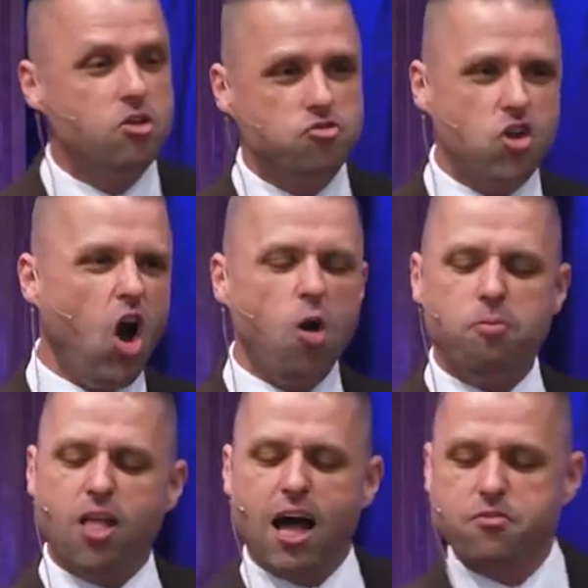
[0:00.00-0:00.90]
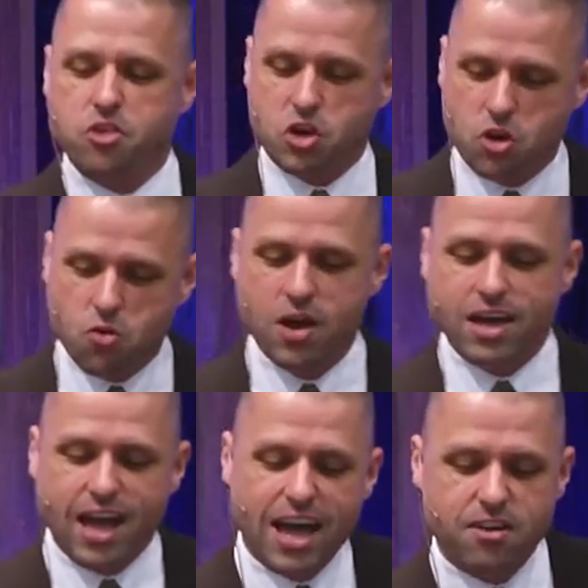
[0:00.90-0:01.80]
Job loves you
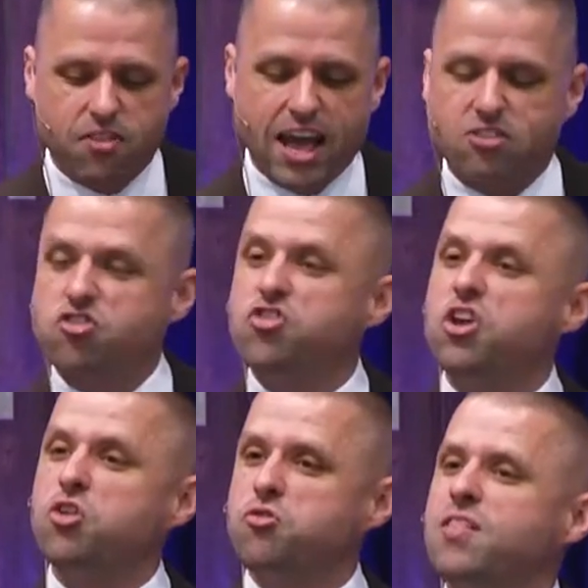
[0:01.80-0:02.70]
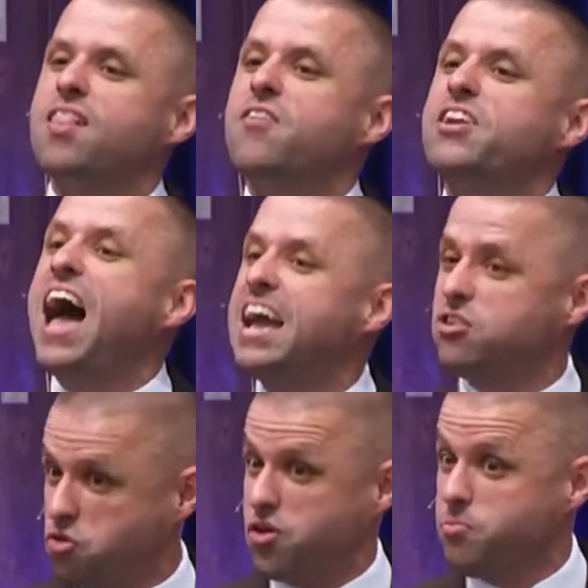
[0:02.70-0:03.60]
kind of like children love an
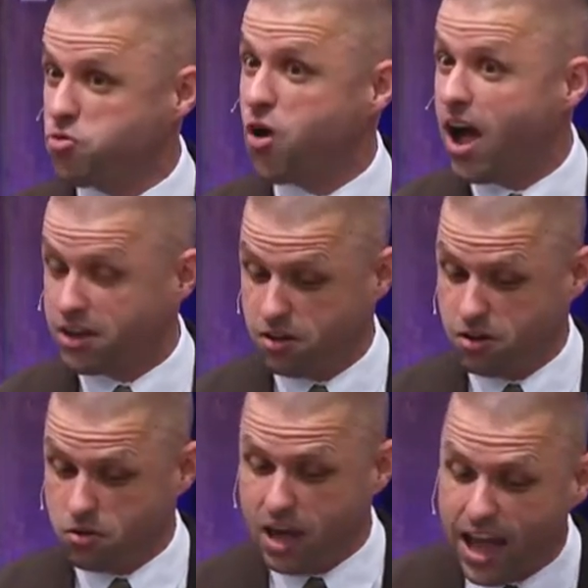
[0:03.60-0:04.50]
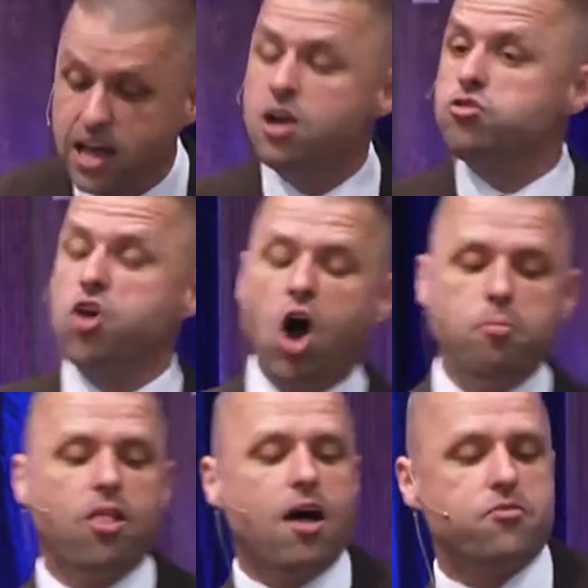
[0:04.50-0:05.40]
ice cream truck. Okay?
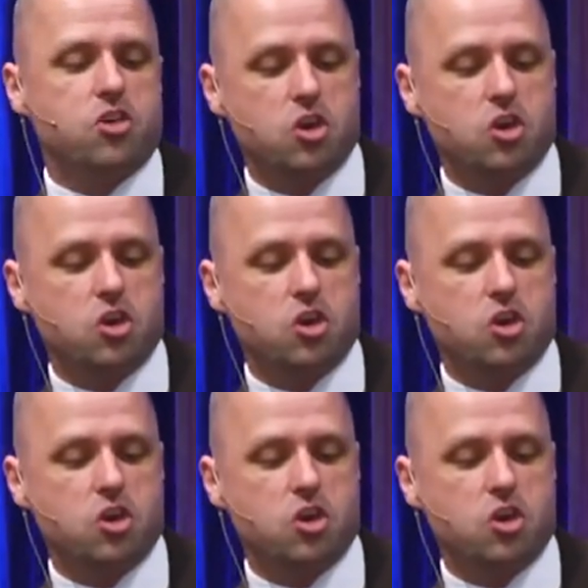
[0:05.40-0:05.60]
Job loves